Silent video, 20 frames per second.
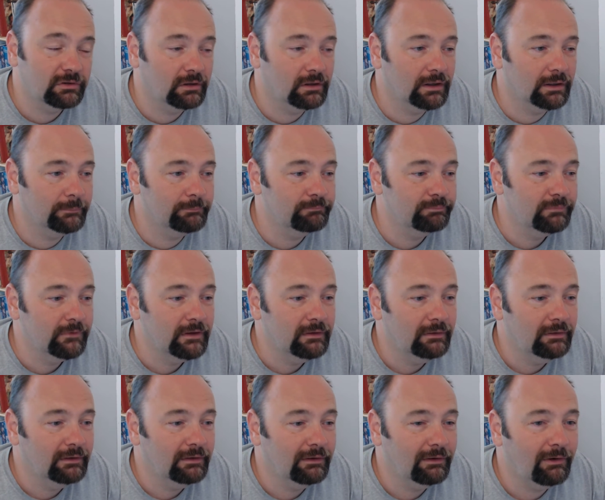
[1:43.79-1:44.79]
I'm
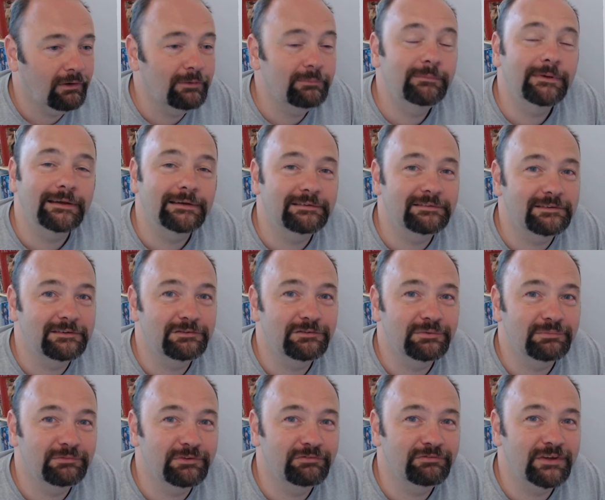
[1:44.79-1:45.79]
going to do
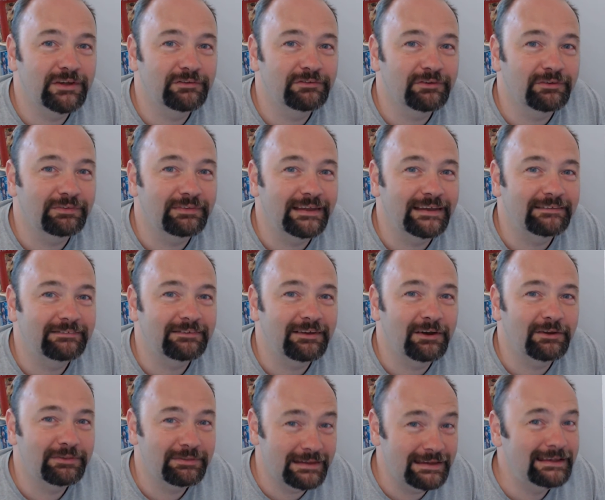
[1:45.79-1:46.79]
some reviews on these.
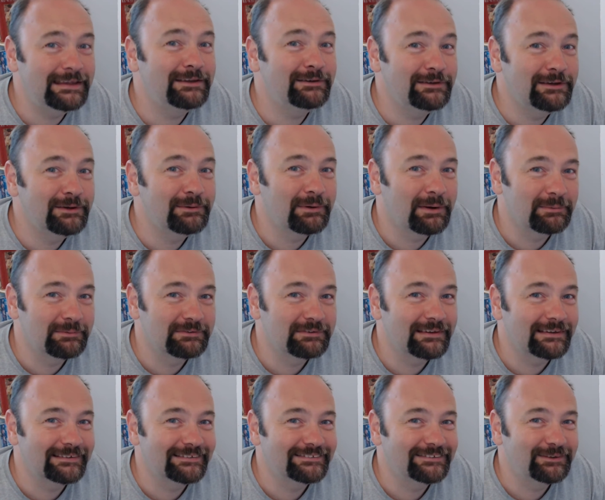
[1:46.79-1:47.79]
I think you knew I was
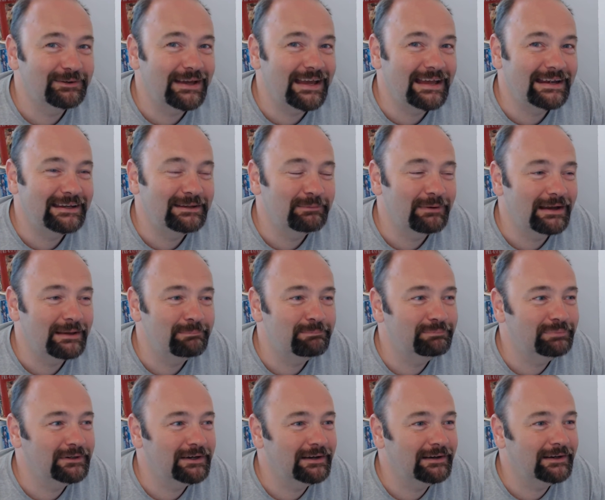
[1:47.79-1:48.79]
going to do it anyway,
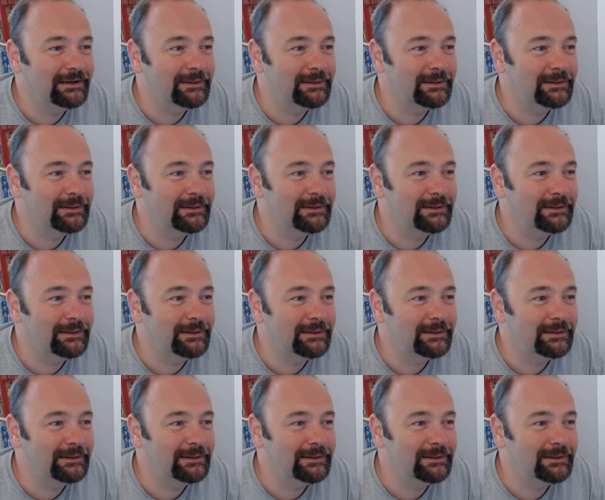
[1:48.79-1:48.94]
but